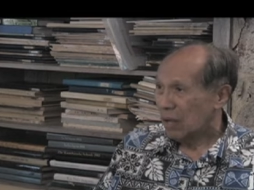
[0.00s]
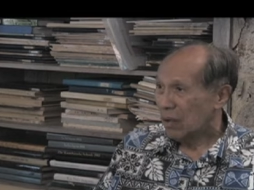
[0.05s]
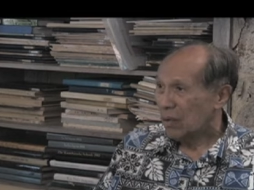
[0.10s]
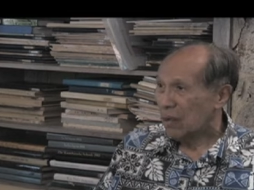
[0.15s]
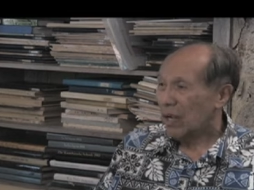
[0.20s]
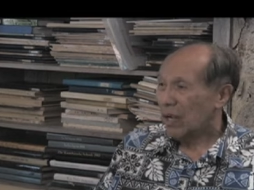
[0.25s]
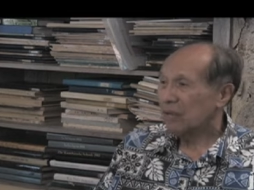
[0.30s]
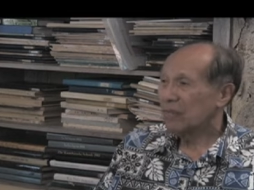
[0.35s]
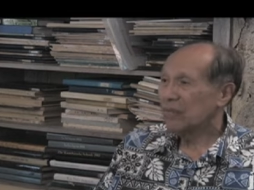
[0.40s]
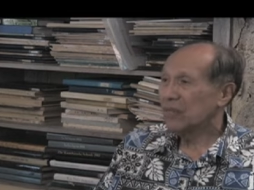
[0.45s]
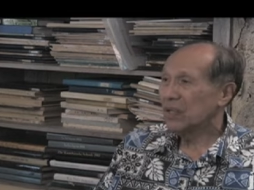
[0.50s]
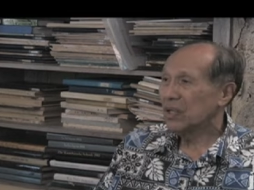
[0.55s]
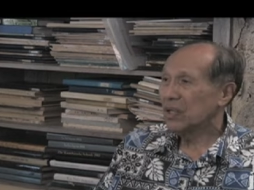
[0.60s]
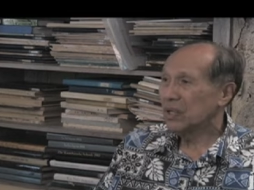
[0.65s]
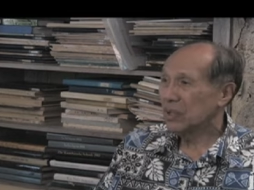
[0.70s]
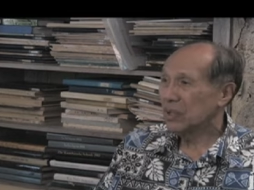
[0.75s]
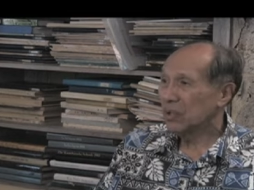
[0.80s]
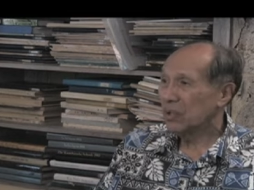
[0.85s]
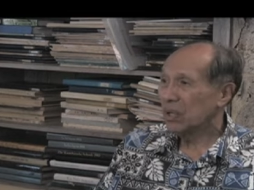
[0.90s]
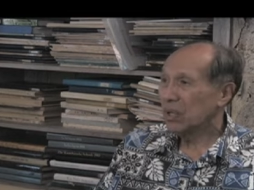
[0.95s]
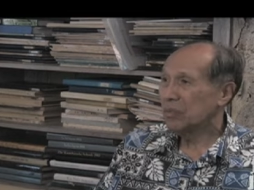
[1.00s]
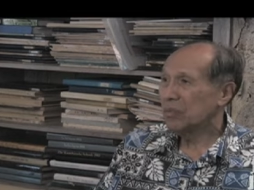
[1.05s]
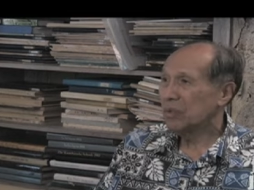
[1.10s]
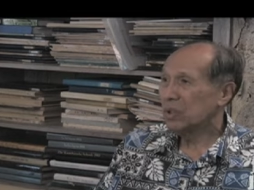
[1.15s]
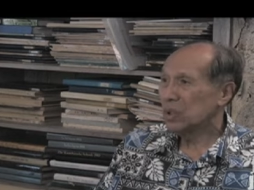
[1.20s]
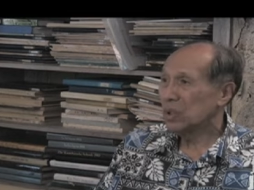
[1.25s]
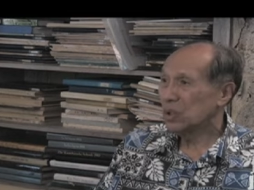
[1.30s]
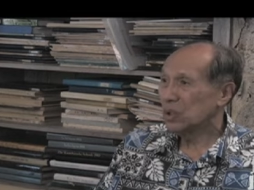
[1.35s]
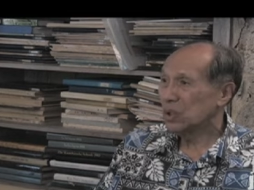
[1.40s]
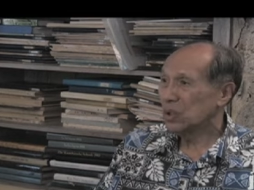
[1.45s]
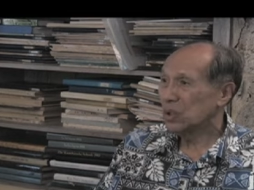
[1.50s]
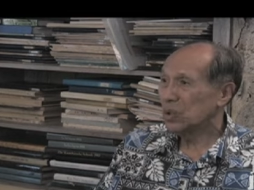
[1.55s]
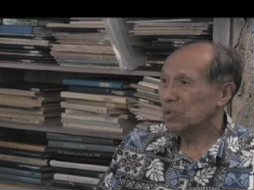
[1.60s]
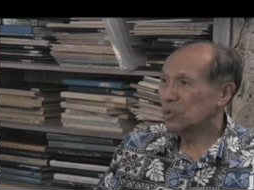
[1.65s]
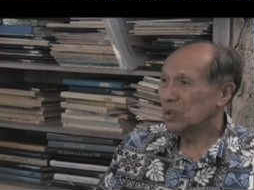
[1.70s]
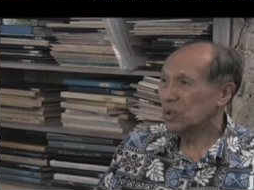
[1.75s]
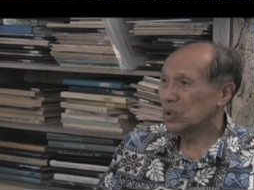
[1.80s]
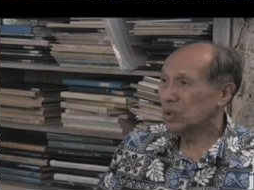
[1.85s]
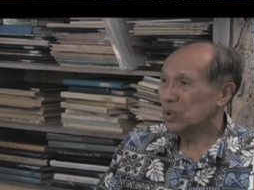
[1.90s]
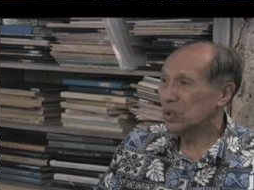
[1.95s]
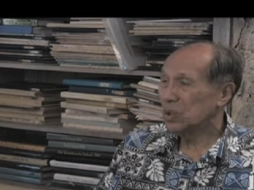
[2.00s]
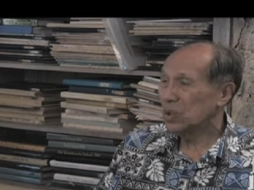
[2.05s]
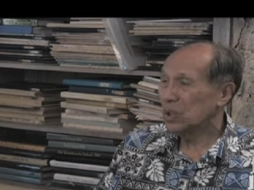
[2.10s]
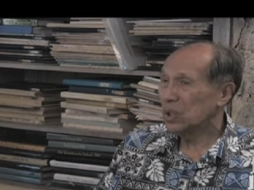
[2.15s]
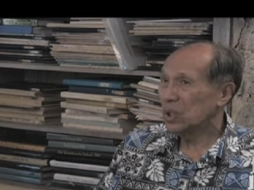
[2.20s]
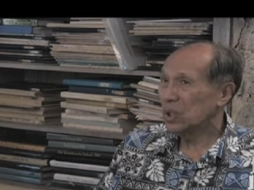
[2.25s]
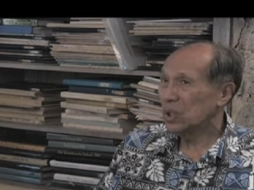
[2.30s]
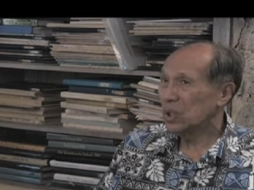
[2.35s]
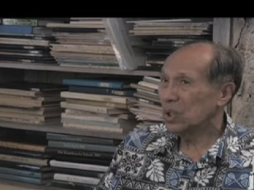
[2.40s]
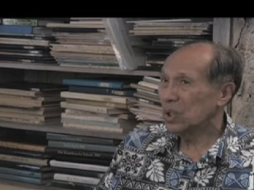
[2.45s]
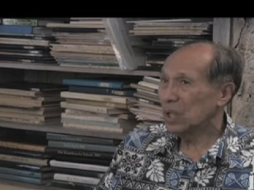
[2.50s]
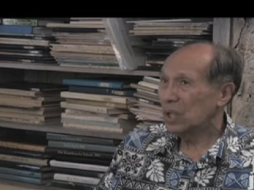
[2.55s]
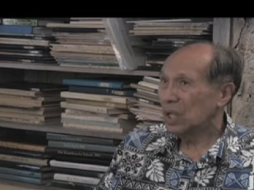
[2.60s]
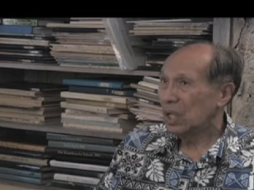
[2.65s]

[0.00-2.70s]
grandfather, grandmother's home, which was on